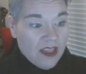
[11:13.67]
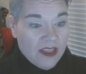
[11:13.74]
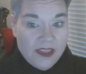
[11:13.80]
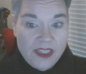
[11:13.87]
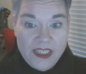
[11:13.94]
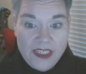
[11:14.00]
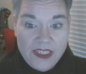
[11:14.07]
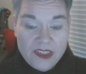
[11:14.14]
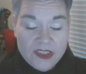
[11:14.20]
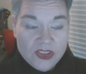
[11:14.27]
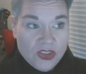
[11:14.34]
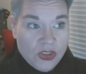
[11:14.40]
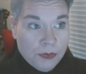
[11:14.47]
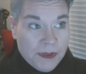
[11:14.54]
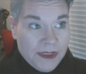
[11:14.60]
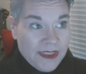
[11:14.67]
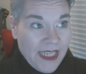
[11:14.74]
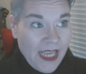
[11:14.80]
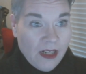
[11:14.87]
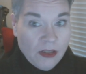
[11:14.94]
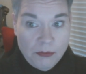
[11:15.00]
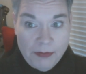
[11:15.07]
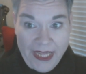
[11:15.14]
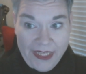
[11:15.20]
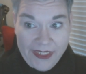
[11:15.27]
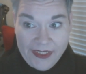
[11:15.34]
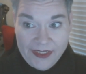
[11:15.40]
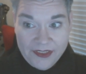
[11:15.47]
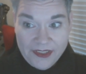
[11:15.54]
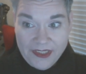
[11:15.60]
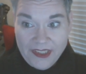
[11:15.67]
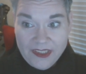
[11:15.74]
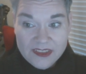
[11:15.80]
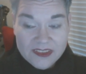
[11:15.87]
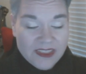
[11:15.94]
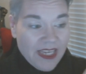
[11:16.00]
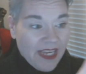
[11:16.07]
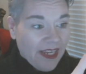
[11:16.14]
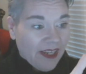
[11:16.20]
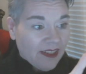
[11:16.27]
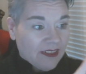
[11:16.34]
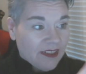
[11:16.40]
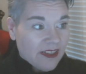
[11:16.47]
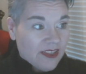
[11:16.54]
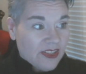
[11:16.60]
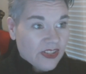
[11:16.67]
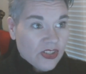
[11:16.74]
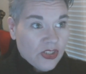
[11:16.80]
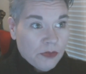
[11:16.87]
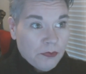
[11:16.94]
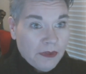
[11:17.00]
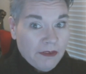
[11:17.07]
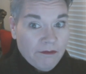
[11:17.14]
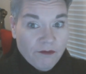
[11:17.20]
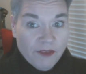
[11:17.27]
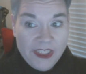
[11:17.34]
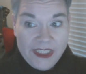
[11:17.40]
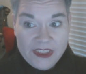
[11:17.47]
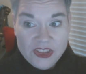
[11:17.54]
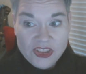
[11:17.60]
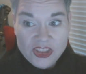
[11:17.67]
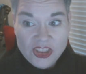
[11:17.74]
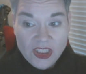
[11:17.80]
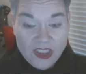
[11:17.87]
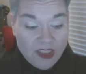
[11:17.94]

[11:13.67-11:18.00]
the stupid saddlebag earrings, and the stupid fringe